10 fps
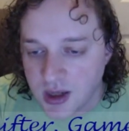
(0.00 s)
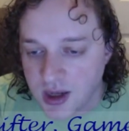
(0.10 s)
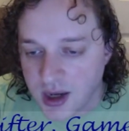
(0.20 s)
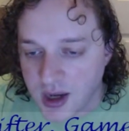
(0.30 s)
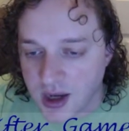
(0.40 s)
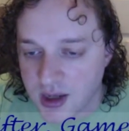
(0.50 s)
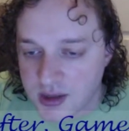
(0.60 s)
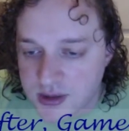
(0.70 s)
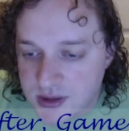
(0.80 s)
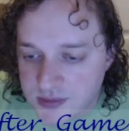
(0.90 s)

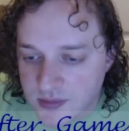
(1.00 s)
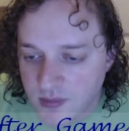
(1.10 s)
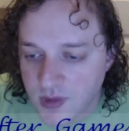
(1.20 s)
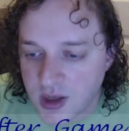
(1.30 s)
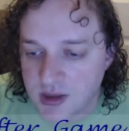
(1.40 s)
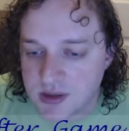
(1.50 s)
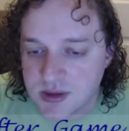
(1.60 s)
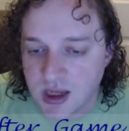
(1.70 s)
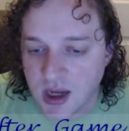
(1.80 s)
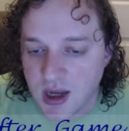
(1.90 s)
And it
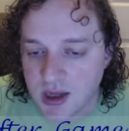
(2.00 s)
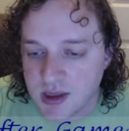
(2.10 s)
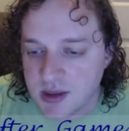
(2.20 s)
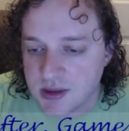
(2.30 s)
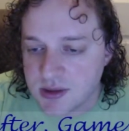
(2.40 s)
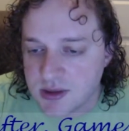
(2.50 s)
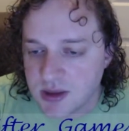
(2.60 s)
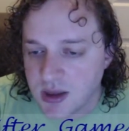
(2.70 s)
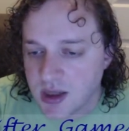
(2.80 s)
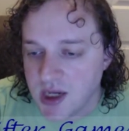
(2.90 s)
says,
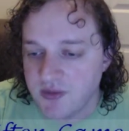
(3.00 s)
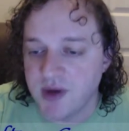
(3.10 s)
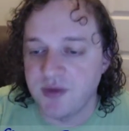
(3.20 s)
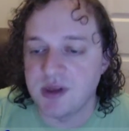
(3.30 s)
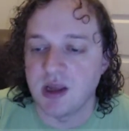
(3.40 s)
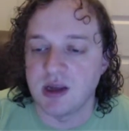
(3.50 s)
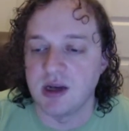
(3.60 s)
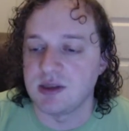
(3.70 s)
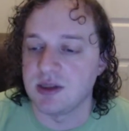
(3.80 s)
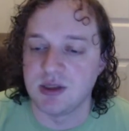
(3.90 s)
even if a
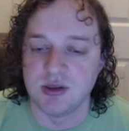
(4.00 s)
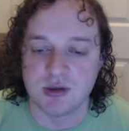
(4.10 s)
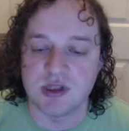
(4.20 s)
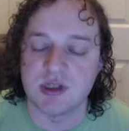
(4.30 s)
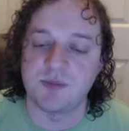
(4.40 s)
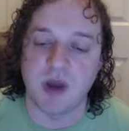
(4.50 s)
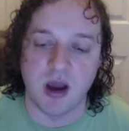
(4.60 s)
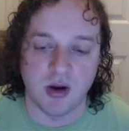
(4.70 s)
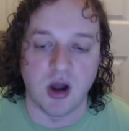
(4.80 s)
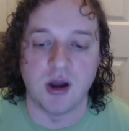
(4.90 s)
telekineticist uses his
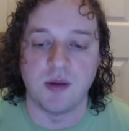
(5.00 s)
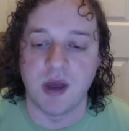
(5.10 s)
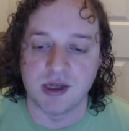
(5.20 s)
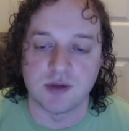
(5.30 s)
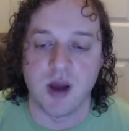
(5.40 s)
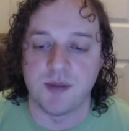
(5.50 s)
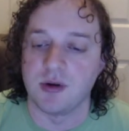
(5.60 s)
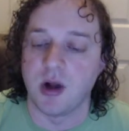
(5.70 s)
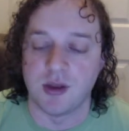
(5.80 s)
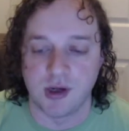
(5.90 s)
power on a magic weapon
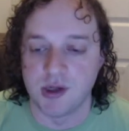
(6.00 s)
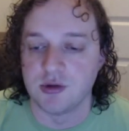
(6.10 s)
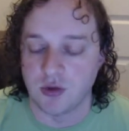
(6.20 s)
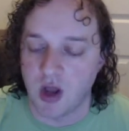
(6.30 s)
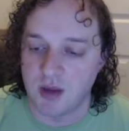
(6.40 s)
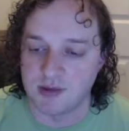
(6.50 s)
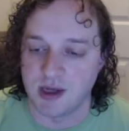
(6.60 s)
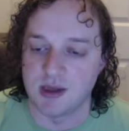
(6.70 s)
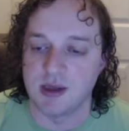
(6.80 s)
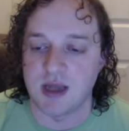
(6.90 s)
or other unusual
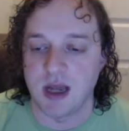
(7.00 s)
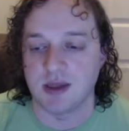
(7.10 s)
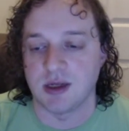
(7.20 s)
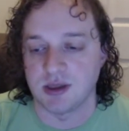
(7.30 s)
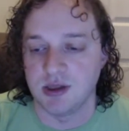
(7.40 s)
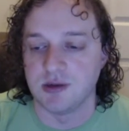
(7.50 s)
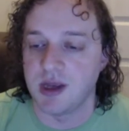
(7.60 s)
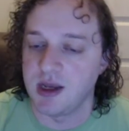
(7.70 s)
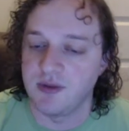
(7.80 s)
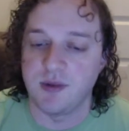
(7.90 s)
object, the attack doesn't use
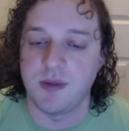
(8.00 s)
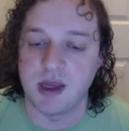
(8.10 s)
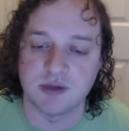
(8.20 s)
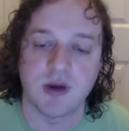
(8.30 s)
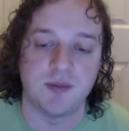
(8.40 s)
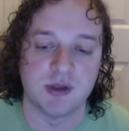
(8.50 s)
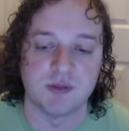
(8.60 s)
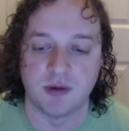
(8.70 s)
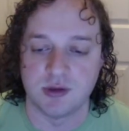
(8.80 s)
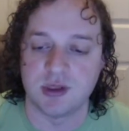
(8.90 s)
any of the magic weapon's bonuses